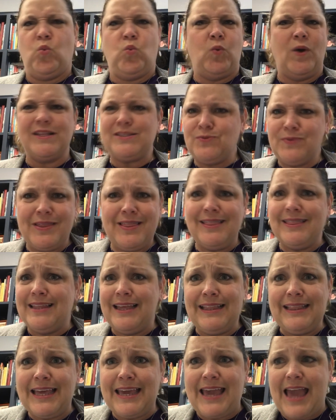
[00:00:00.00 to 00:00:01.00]
What's with
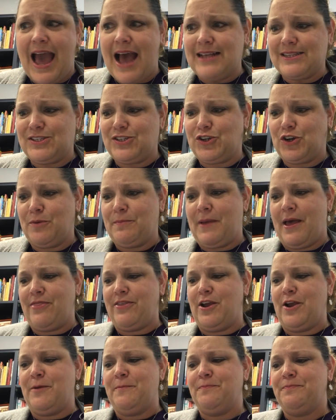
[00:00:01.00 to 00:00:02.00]
Lilly? Asked her
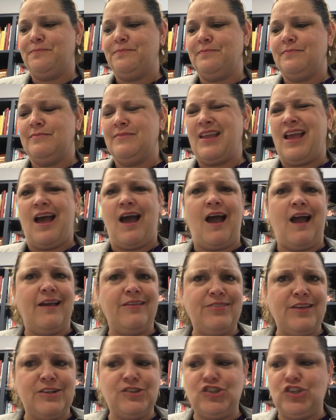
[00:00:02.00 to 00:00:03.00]
mother. I
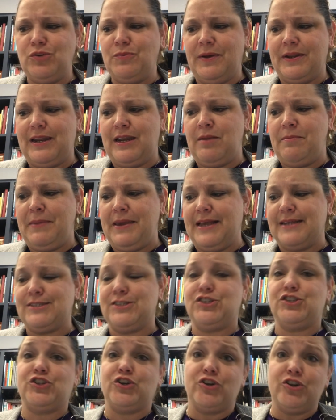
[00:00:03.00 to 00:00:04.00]
thought she wanted to be a
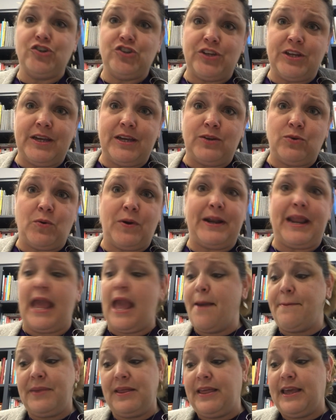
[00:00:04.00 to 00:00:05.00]
surgeon or an
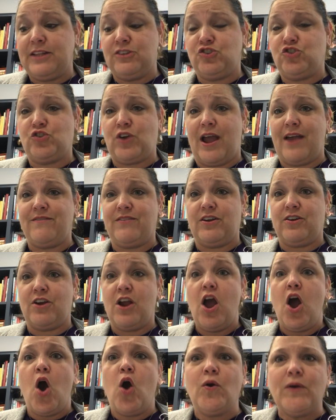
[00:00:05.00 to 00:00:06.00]
ambulance driver
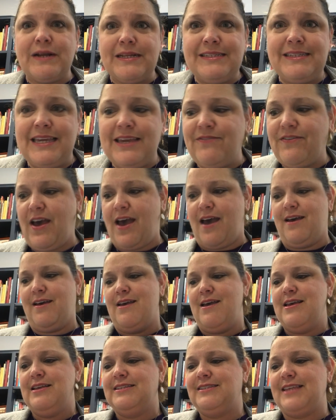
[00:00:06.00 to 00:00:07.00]
or a diva,
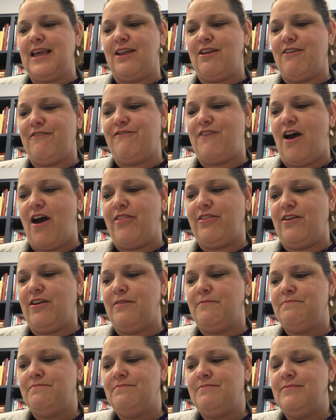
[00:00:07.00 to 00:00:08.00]
said her
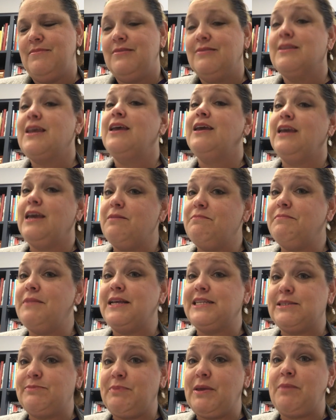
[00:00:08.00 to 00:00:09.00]
father. It
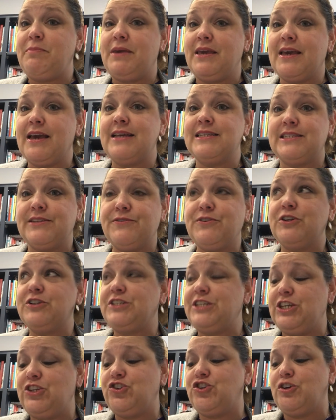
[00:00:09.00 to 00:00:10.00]
must be because of her
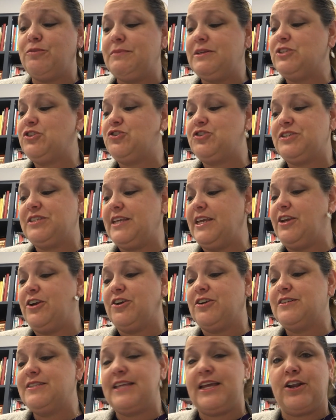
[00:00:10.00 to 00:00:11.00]
teacher, Mr.
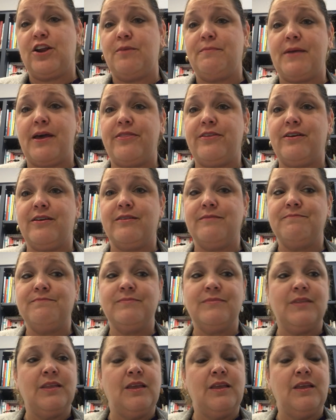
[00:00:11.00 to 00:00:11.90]
Slinger, said her mother.